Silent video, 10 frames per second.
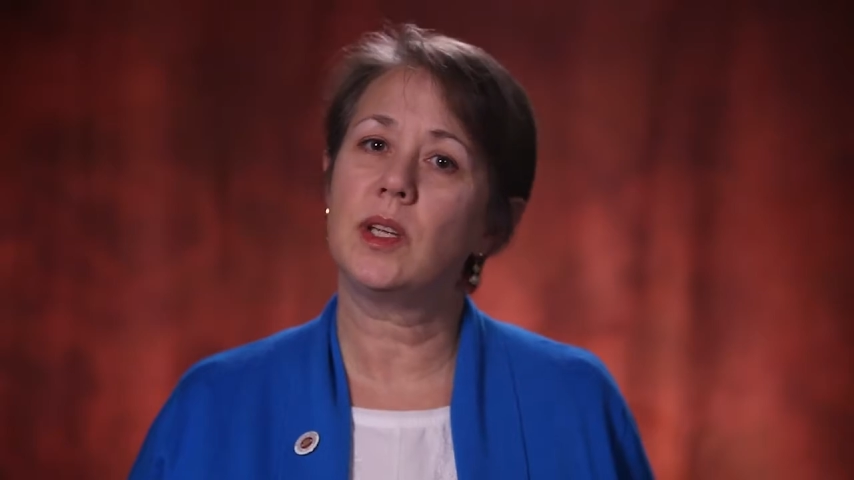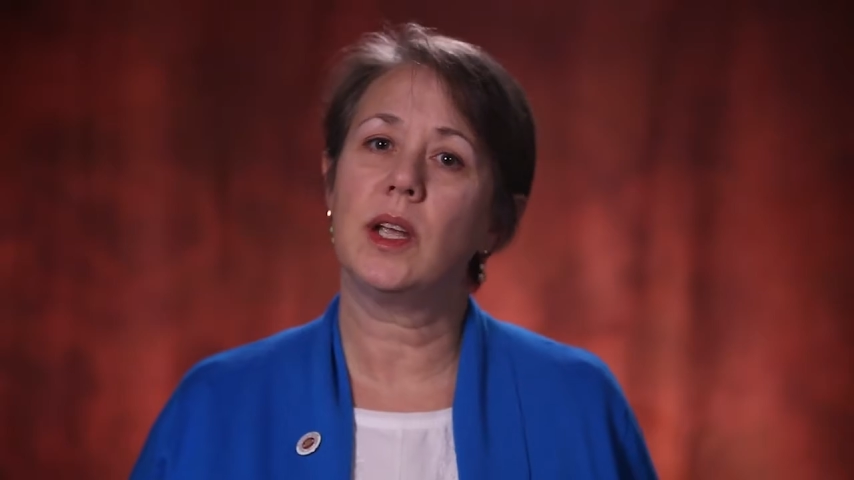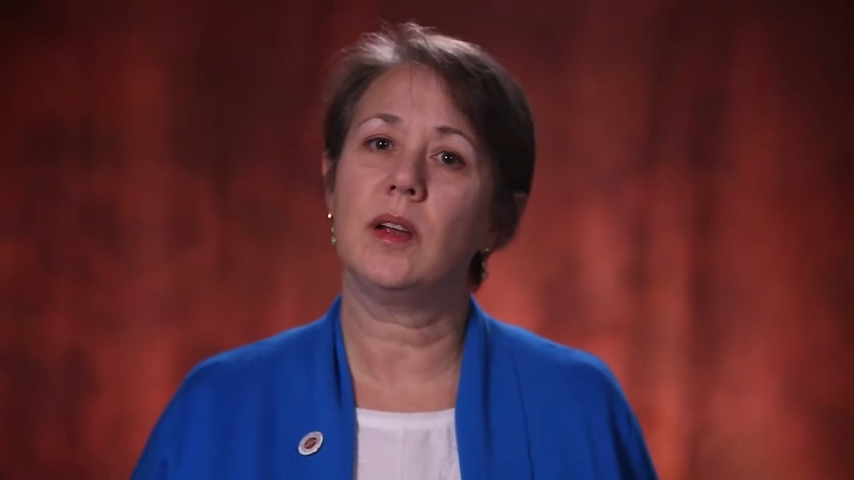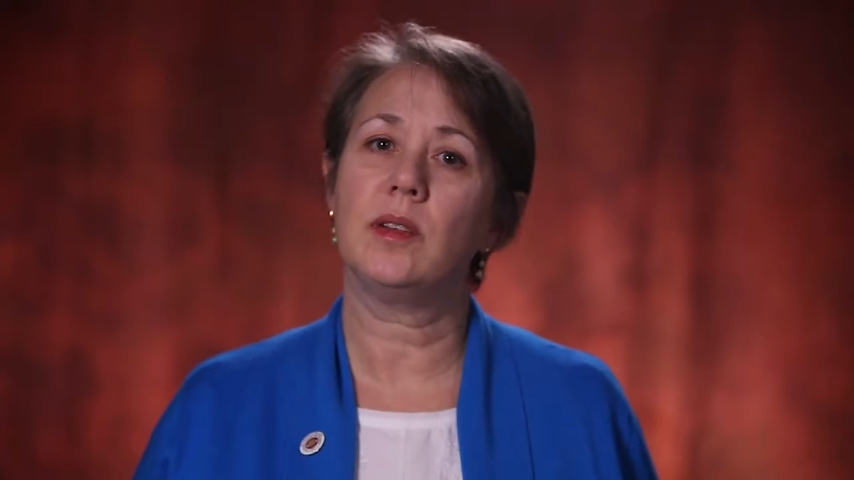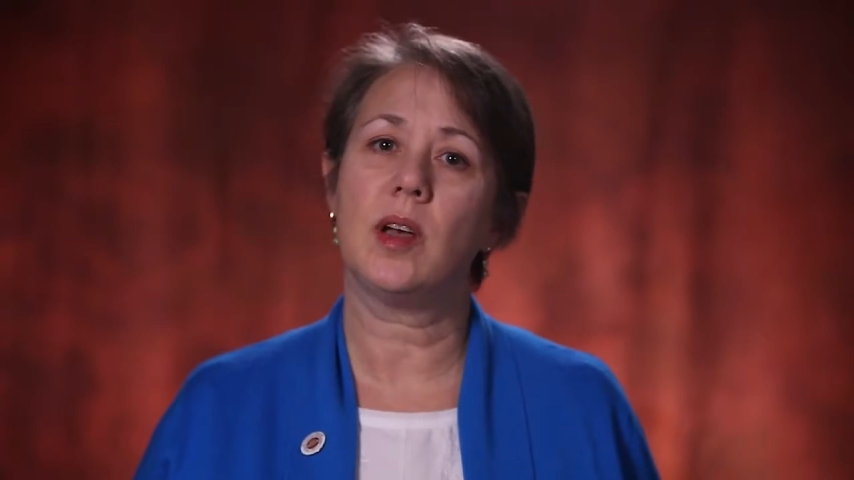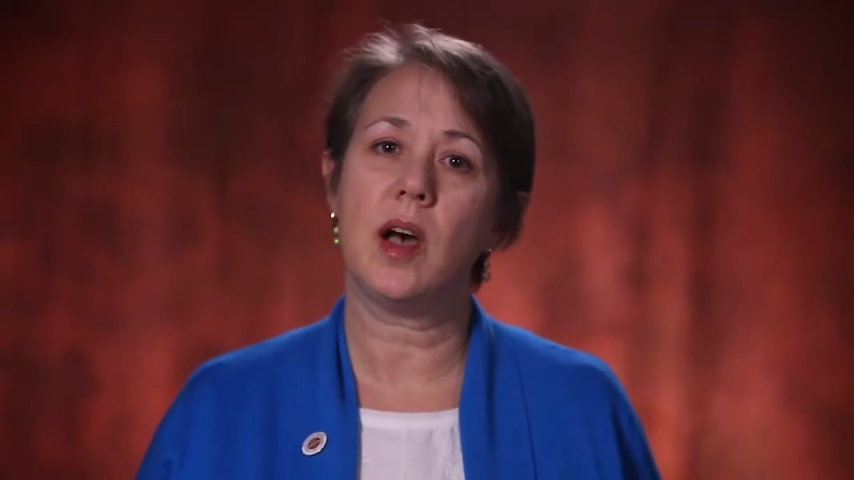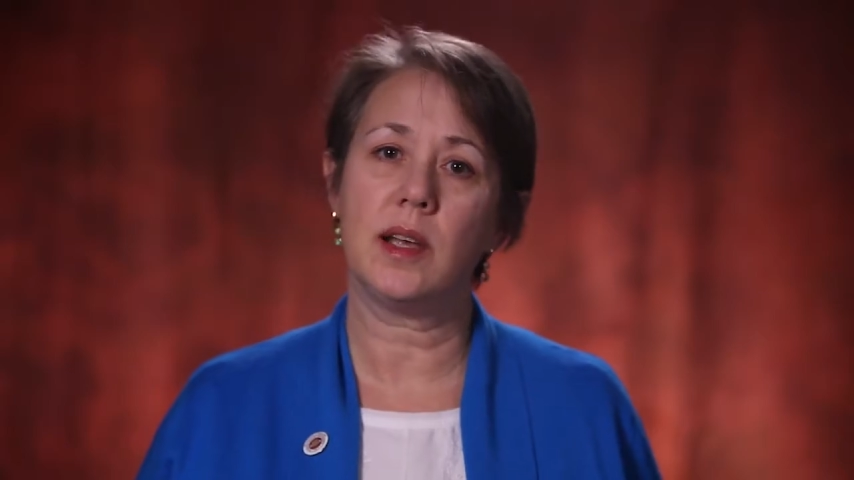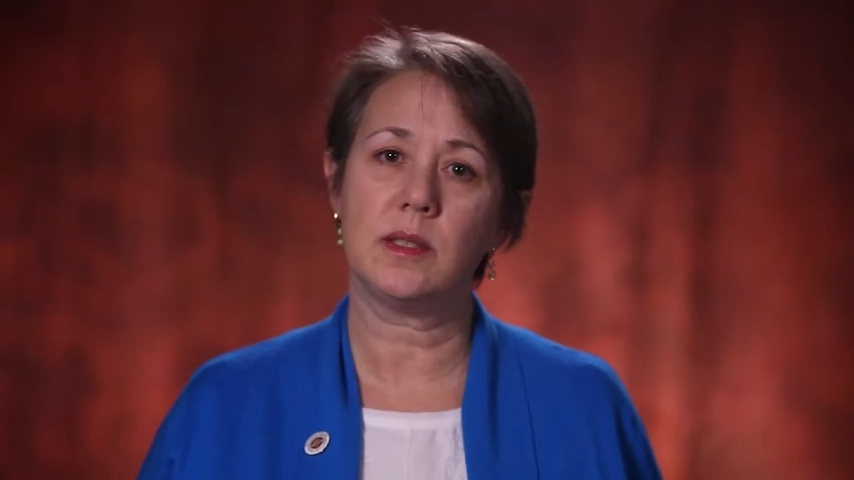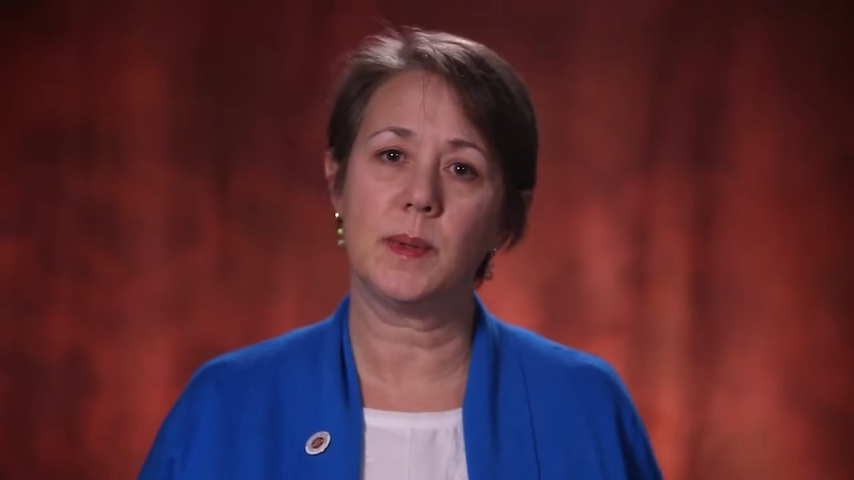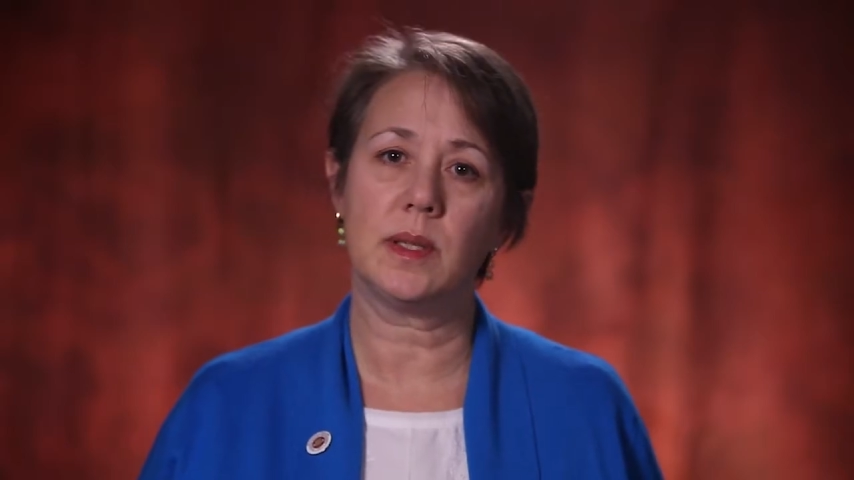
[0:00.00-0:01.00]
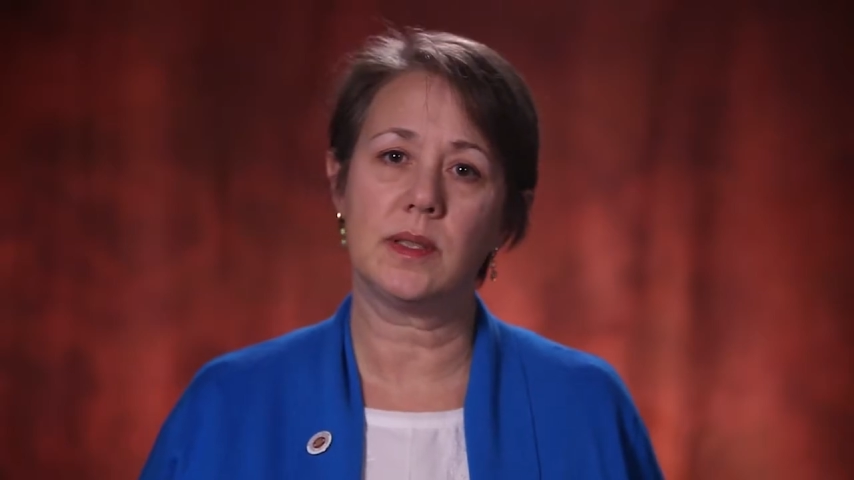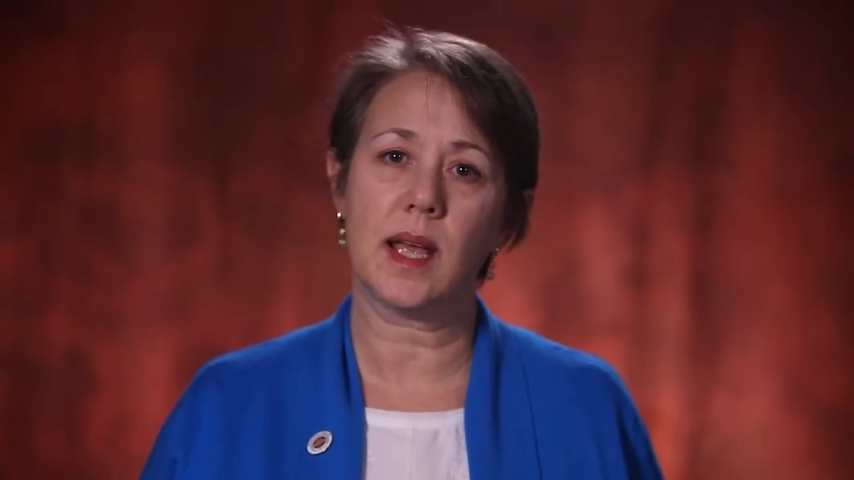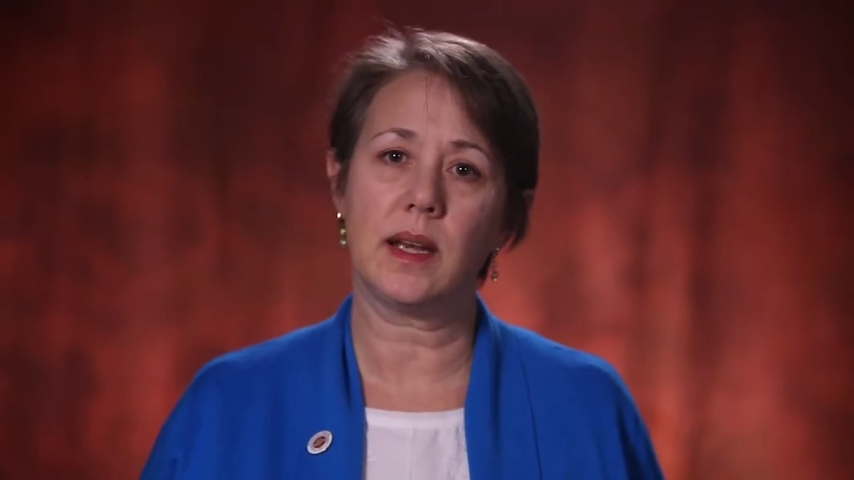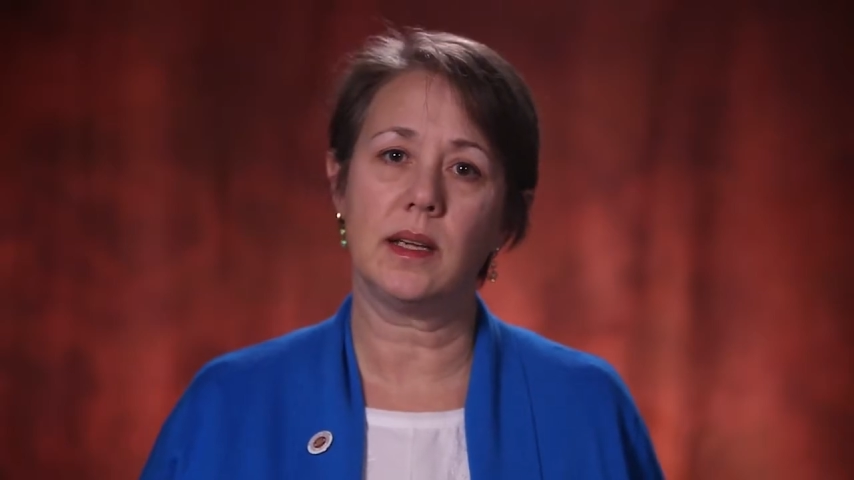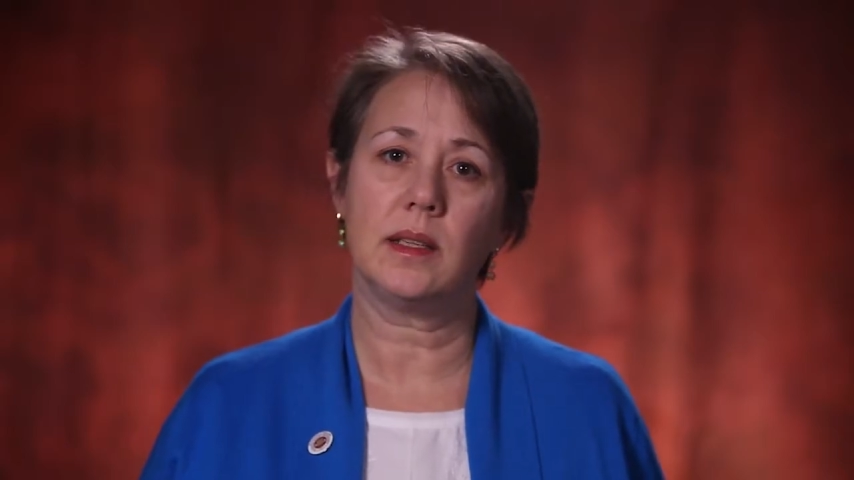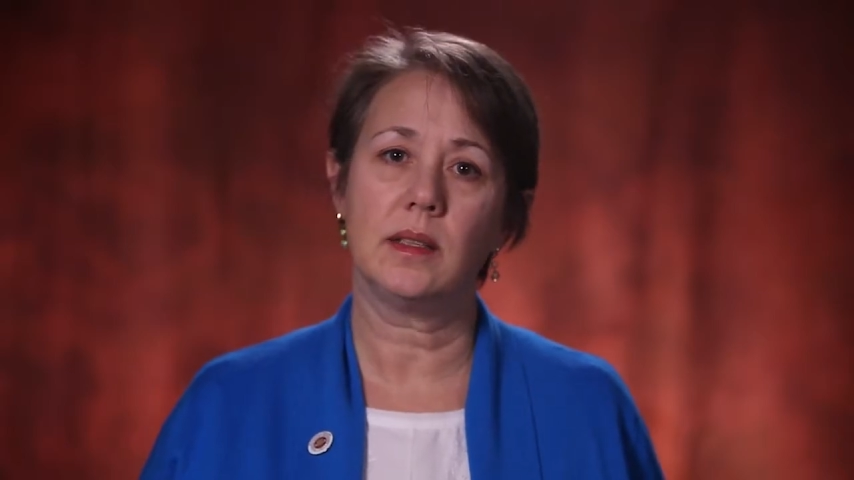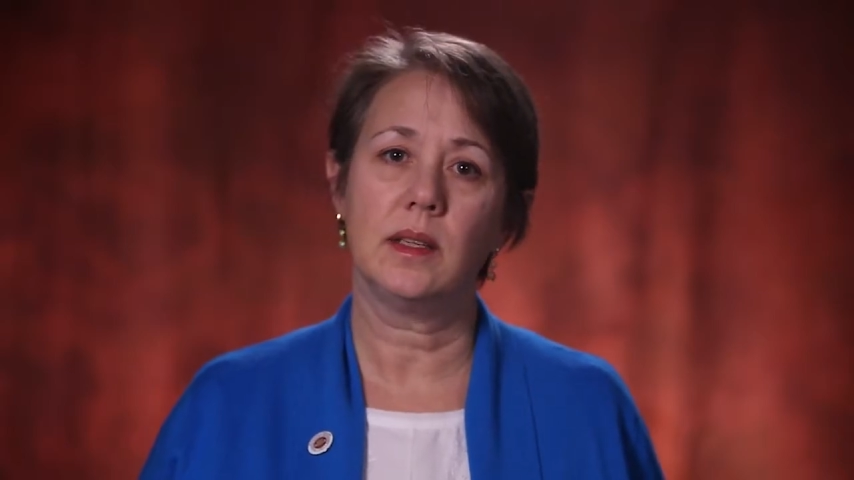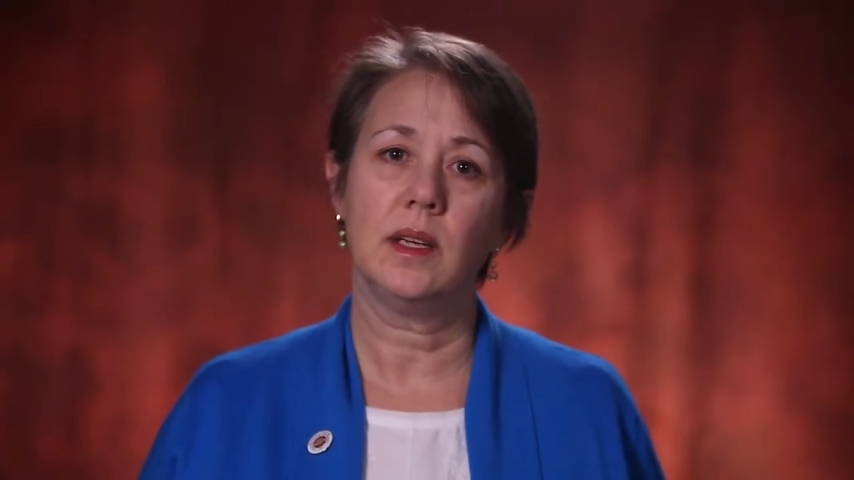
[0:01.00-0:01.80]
care in the hospital setting.